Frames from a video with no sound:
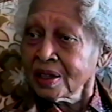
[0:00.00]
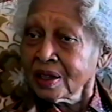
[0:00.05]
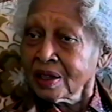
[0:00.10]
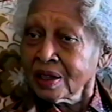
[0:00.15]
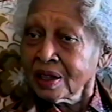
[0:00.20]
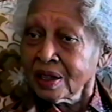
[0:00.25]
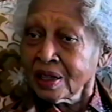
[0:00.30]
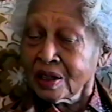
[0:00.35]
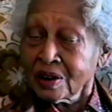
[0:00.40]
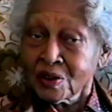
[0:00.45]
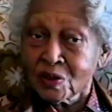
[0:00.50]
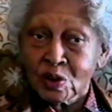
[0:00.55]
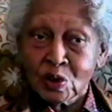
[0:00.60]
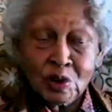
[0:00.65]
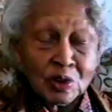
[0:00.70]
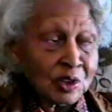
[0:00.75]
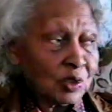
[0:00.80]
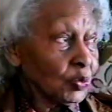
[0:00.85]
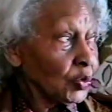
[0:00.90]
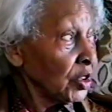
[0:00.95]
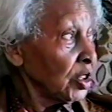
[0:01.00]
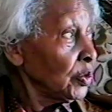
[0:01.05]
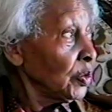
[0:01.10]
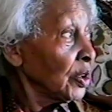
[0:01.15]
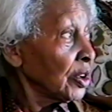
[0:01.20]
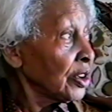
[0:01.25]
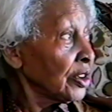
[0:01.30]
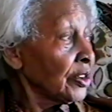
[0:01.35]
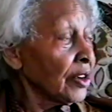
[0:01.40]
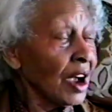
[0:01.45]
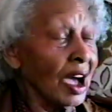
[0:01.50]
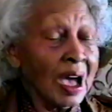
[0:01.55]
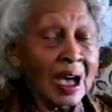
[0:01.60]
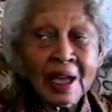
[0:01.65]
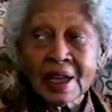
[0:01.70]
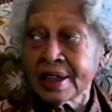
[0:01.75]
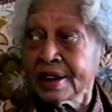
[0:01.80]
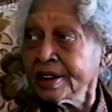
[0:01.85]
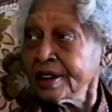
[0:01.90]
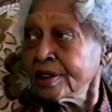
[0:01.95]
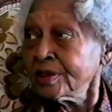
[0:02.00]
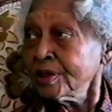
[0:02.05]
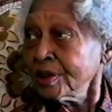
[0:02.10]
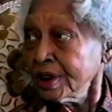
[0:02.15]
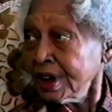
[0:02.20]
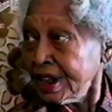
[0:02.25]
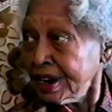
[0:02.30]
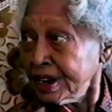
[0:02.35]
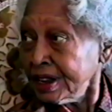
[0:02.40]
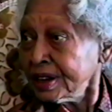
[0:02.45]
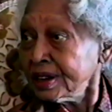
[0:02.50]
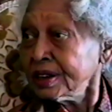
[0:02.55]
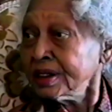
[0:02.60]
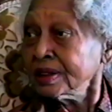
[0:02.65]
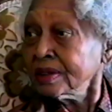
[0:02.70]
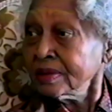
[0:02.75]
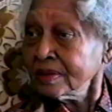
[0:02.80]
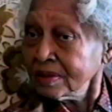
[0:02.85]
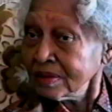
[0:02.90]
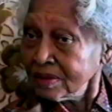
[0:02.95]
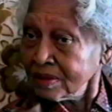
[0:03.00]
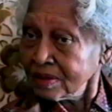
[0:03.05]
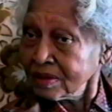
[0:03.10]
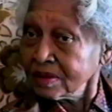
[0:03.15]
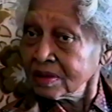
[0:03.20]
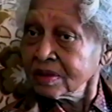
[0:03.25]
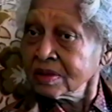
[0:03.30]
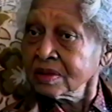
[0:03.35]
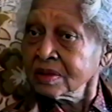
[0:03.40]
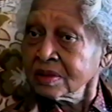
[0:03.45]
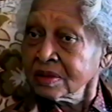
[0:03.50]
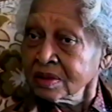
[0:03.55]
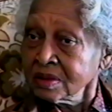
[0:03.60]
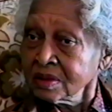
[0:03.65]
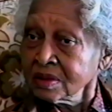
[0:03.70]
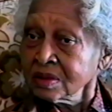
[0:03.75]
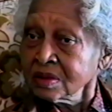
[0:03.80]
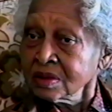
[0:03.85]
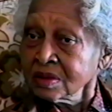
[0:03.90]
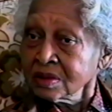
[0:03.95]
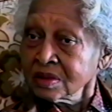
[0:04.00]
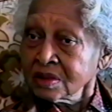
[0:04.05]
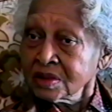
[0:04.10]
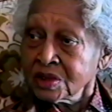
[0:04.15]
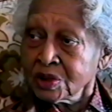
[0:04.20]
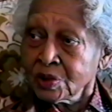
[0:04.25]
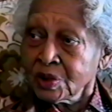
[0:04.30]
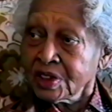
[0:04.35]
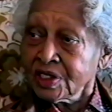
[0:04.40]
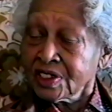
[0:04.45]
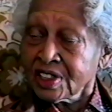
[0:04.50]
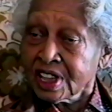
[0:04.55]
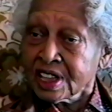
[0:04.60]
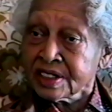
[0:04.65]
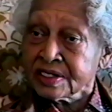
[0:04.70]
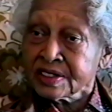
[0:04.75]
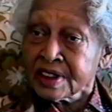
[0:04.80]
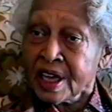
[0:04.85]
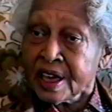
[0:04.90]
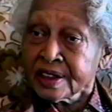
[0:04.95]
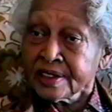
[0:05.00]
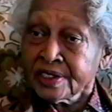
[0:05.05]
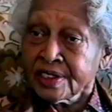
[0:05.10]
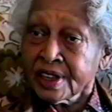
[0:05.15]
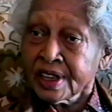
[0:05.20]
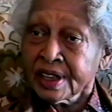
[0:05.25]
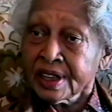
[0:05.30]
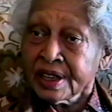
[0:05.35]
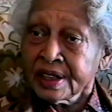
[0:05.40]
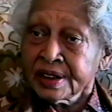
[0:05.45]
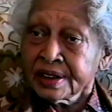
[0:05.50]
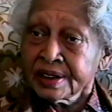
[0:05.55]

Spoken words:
And of course we were crying and running and doing things like that.